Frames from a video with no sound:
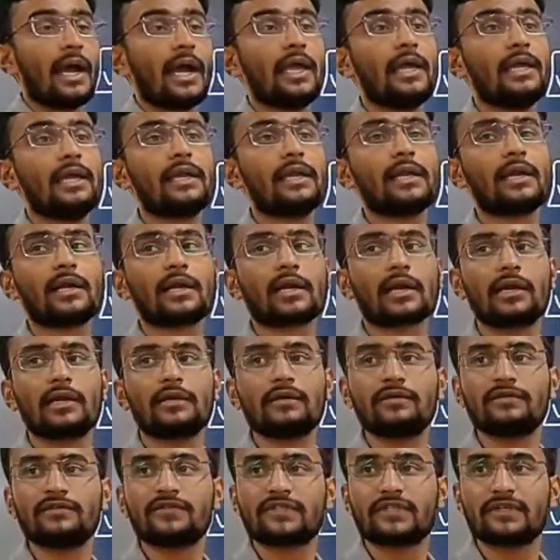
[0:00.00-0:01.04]

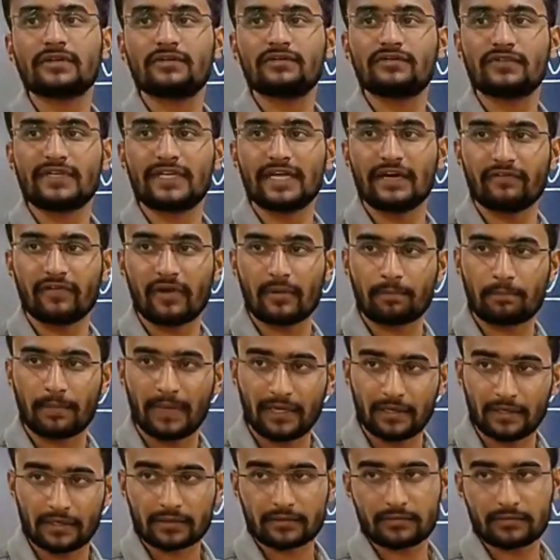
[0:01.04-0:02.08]
inclusive development?